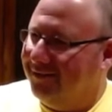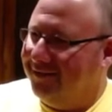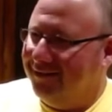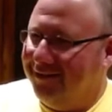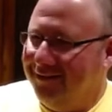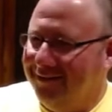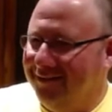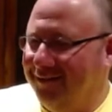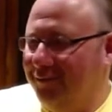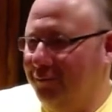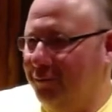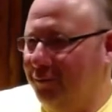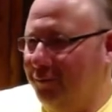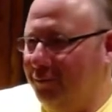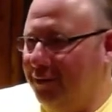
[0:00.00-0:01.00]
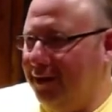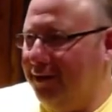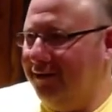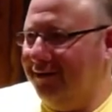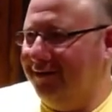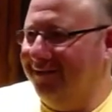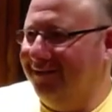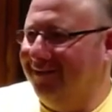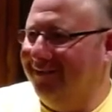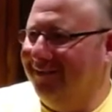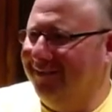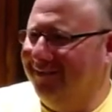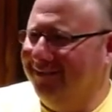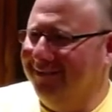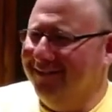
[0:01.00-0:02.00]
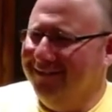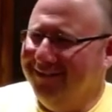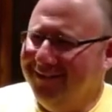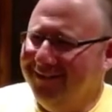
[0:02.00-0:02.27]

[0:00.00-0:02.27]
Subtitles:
Like, these are other